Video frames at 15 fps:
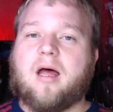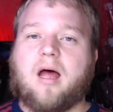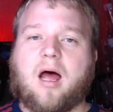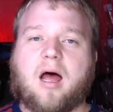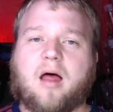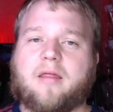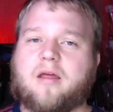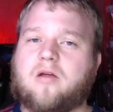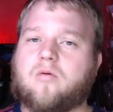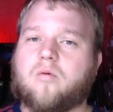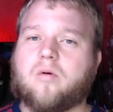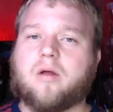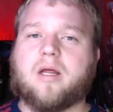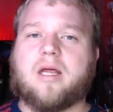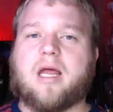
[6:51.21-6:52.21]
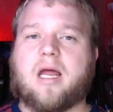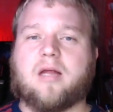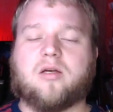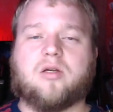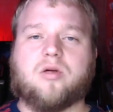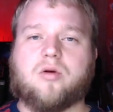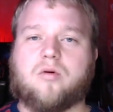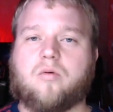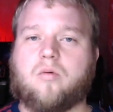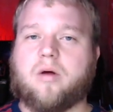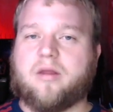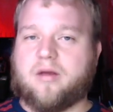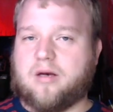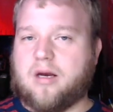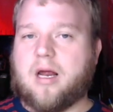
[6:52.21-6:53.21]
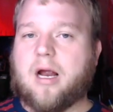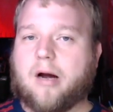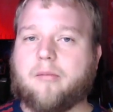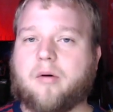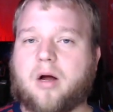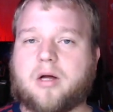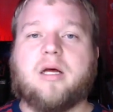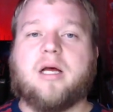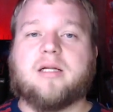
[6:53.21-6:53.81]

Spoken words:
that you really can't do with an airbrush.